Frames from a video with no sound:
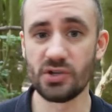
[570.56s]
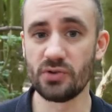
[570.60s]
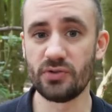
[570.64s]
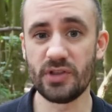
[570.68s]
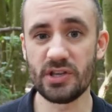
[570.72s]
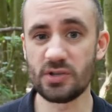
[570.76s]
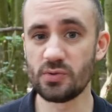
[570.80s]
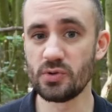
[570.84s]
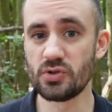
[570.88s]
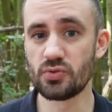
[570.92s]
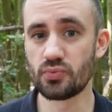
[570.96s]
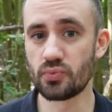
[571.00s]

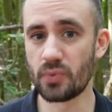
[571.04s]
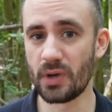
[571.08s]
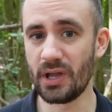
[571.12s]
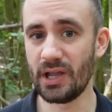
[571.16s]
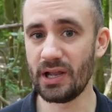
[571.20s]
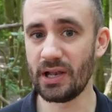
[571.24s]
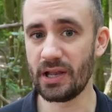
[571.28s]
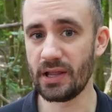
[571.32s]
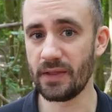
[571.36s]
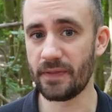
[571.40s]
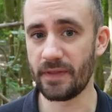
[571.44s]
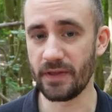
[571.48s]
this was
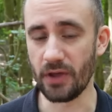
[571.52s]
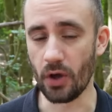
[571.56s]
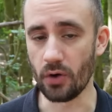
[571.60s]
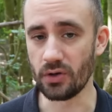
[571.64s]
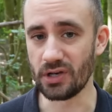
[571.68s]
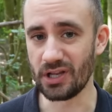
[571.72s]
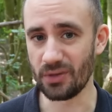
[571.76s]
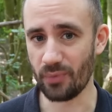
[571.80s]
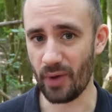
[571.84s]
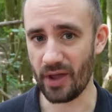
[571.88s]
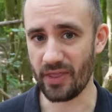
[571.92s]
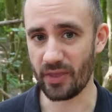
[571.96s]
really the
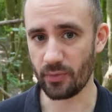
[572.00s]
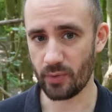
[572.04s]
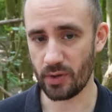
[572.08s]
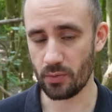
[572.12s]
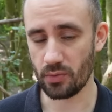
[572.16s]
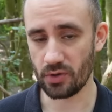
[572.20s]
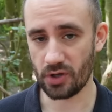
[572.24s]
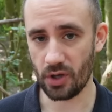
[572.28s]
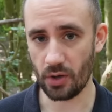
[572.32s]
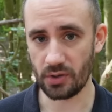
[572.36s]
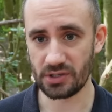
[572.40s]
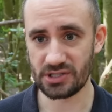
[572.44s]
only way that we
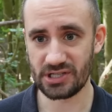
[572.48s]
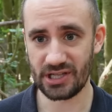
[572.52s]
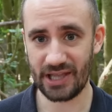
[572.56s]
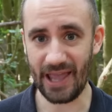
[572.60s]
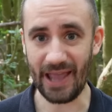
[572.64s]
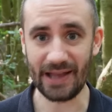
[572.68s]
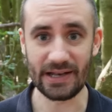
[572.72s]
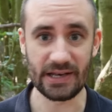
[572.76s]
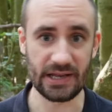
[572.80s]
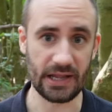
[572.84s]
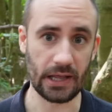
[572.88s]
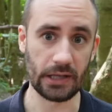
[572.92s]
were going to
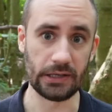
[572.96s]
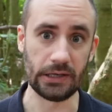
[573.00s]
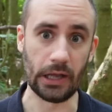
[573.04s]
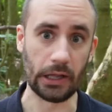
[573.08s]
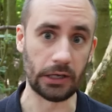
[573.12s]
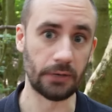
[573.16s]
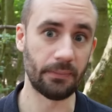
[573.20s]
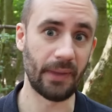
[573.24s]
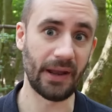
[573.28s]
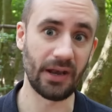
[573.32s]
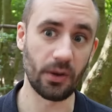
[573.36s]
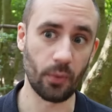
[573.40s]
get Nien
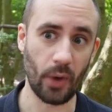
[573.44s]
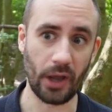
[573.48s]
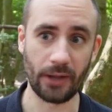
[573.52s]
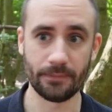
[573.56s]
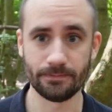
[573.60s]
Nunb anyway.